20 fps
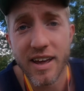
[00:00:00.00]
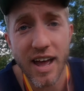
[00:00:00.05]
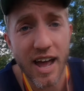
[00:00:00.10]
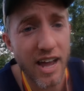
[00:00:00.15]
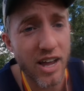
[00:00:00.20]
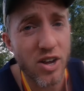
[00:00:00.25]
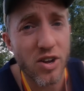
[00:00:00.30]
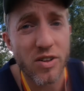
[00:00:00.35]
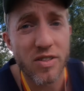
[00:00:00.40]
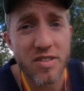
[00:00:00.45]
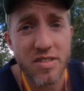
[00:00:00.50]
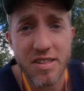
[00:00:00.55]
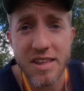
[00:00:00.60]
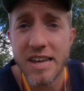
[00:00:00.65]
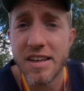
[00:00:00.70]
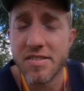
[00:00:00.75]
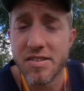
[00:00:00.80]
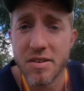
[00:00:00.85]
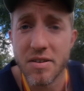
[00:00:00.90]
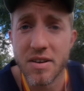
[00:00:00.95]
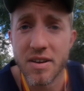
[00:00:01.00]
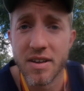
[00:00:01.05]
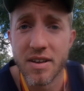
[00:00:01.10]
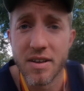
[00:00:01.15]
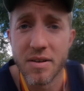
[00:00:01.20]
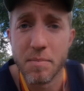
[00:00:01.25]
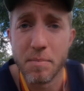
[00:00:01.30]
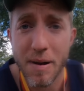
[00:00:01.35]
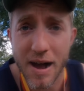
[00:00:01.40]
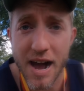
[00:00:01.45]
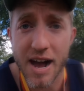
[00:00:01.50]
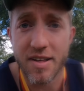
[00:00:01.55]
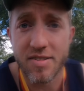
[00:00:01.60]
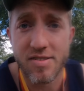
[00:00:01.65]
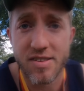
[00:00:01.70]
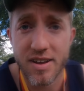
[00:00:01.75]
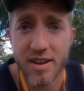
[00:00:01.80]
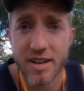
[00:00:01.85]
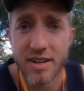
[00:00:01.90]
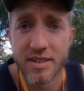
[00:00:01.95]
I could season
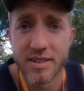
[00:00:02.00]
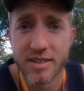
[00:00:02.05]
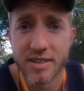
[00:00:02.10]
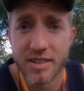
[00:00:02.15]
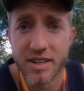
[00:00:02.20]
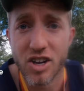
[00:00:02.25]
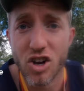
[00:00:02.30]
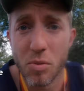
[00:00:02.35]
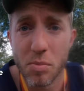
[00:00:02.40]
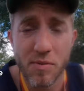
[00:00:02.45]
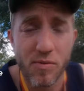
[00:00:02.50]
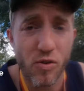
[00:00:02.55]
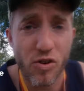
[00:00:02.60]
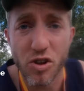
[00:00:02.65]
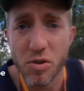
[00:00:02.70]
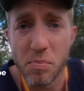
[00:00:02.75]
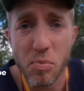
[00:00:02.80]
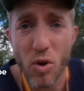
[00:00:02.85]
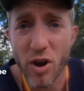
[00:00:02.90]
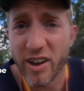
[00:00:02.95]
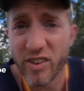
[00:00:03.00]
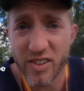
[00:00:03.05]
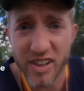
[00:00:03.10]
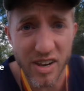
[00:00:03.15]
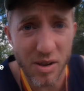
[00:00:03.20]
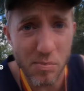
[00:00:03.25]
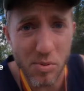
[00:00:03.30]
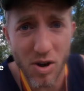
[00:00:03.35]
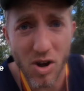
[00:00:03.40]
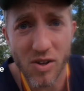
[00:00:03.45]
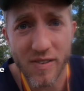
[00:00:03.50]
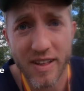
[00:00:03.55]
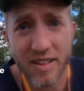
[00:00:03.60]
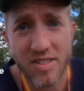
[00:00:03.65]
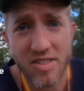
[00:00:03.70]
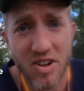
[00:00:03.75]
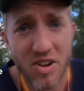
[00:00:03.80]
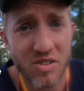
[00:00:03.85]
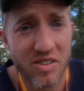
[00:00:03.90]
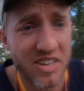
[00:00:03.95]
pasta, you know, before you boil it and you put all that
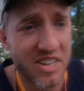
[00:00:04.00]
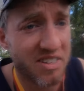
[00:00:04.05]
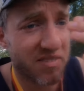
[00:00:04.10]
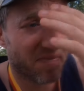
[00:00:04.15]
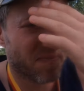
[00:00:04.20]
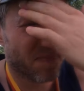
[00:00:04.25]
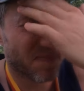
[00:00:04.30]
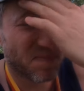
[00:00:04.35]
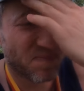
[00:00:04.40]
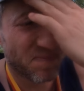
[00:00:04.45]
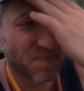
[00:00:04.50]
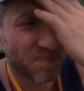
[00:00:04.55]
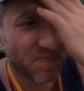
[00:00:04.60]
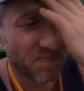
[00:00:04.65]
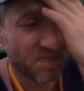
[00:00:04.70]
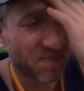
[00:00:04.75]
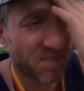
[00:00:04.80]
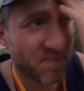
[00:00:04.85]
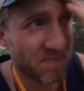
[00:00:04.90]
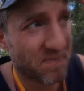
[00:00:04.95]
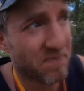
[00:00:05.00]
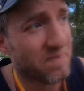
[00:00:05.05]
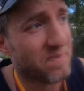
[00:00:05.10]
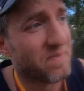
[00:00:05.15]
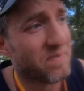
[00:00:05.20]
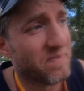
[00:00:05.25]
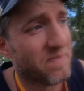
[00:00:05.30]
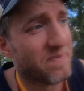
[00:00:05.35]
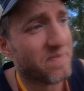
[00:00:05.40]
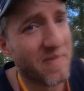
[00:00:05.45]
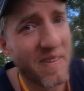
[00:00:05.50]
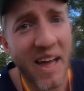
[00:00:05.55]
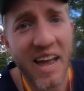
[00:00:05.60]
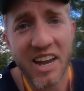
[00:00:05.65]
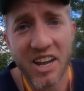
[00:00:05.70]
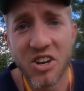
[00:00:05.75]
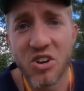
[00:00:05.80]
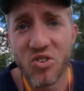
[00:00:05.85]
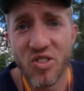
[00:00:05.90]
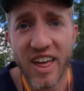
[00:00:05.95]
salt in. I
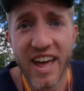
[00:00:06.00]
could do